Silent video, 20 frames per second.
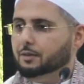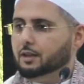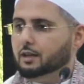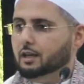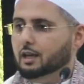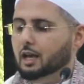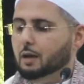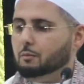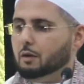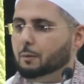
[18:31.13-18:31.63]

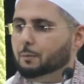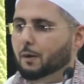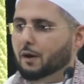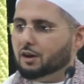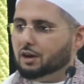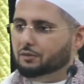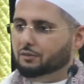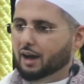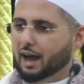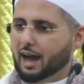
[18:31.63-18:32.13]
Am I part
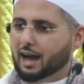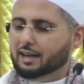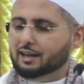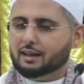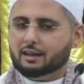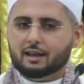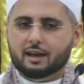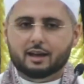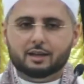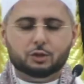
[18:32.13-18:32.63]
of a
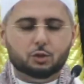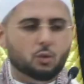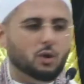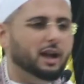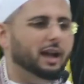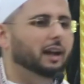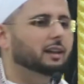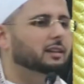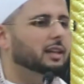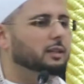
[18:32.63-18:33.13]
halaqah? Do
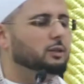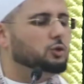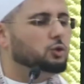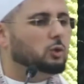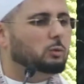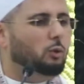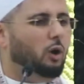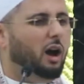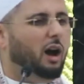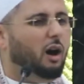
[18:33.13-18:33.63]
I attend
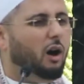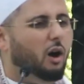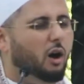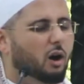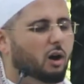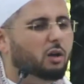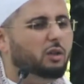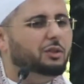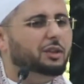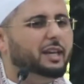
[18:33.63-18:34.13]
Jumu'ah?
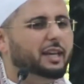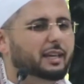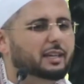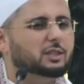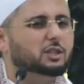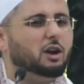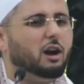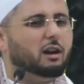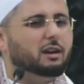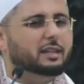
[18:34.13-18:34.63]
All these
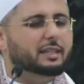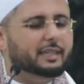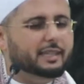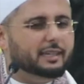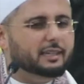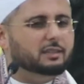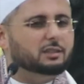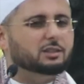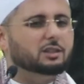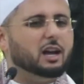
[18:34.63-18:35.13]
are
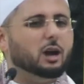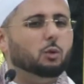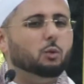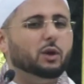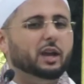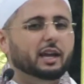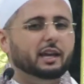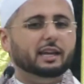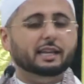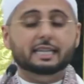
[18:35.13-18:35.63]
needs that
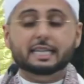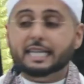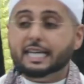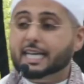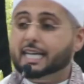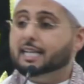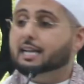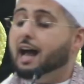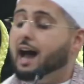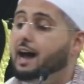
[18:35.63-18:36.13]
we
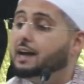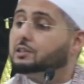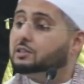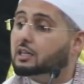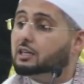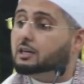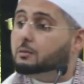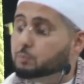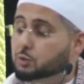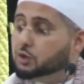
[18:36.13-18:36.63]
need as a
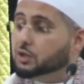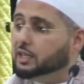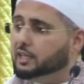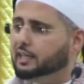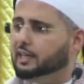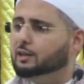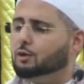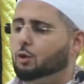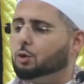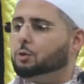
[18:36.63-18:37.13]
community
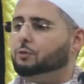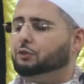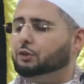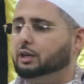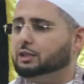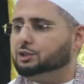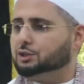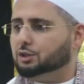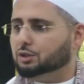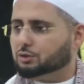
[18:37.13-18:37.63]
in order for
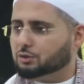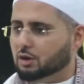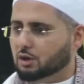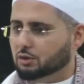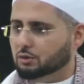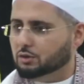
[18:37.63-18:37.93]
us to grow.